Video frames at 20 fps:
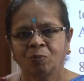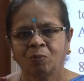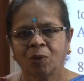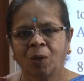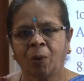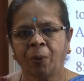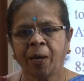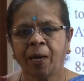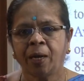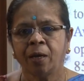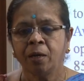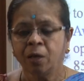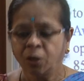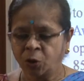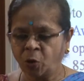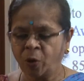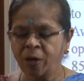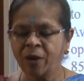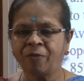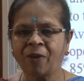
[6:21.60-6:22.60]
Okay.
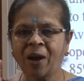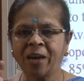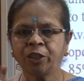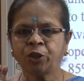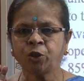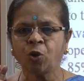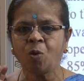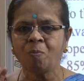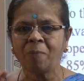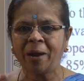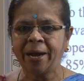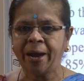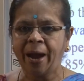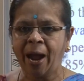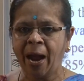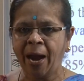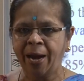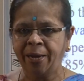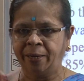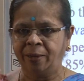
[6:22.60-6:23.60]
So if I show my
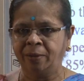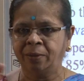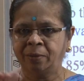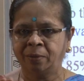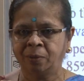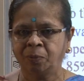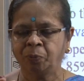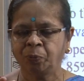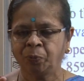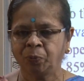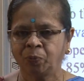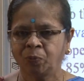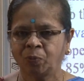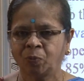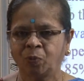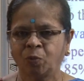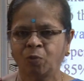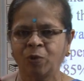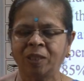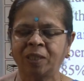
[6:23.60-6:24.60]
ad
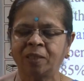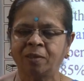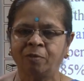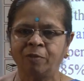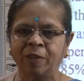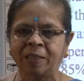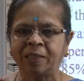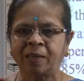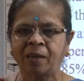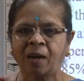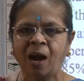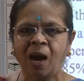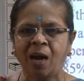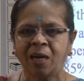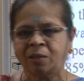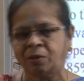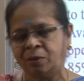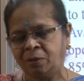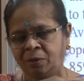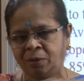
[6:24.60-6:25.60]
with, with a car
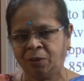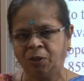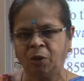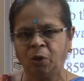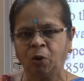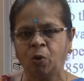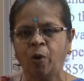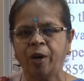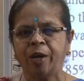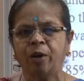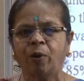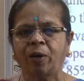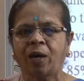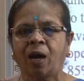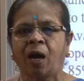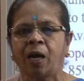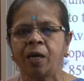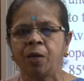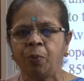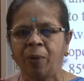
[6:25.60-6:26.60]
you know going on a
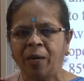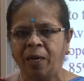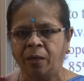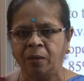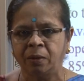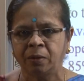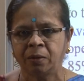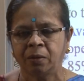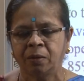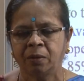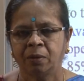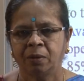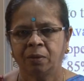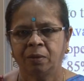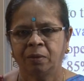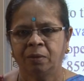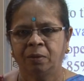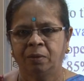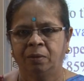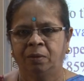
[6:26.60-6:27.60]
highway
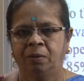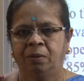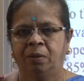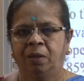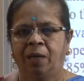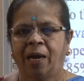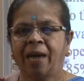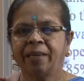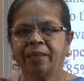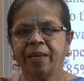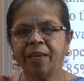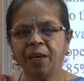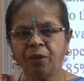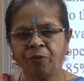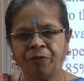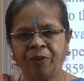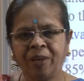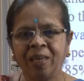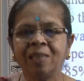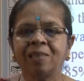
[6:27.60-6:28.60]
and then it
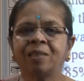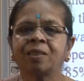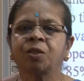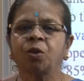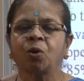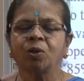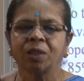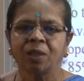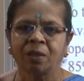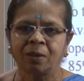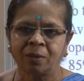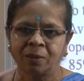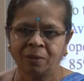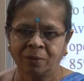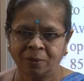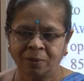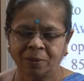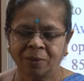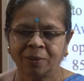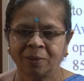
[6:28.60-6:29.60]
fails on the
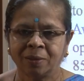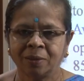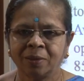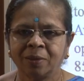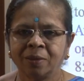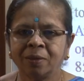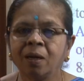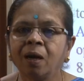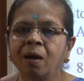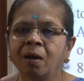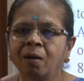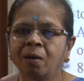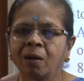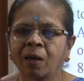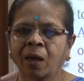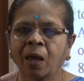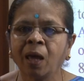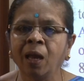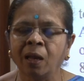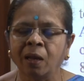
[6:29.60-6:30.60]

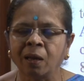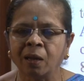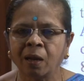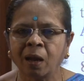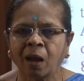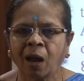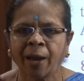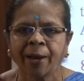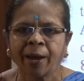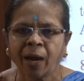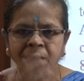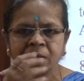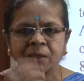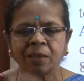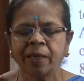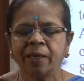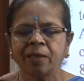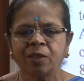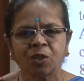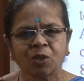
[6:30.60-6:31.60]
hill, I can't
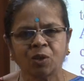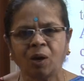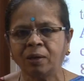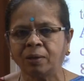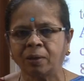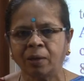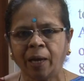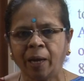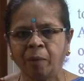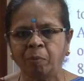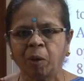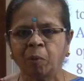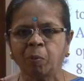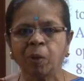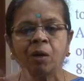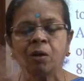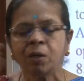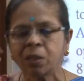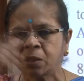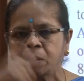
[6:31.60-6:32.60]
say it is not reliable
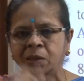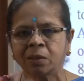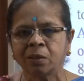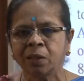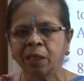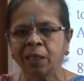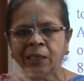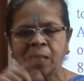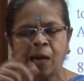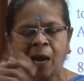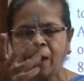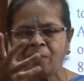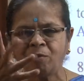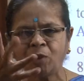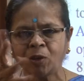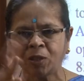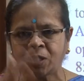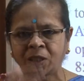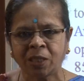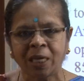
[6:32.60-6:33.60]
because it, I have
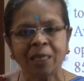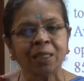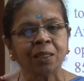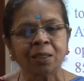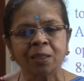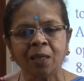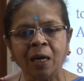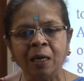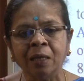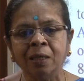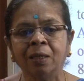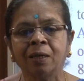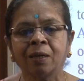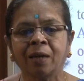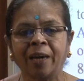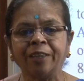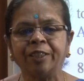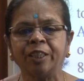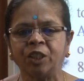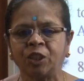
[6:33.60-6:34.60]
not stated the
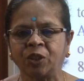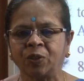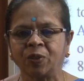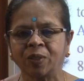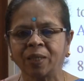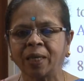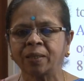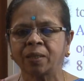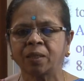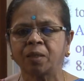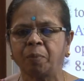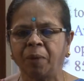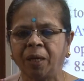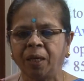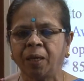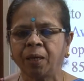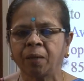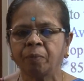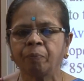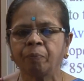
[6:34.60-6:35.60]
conditions, that is the meaning.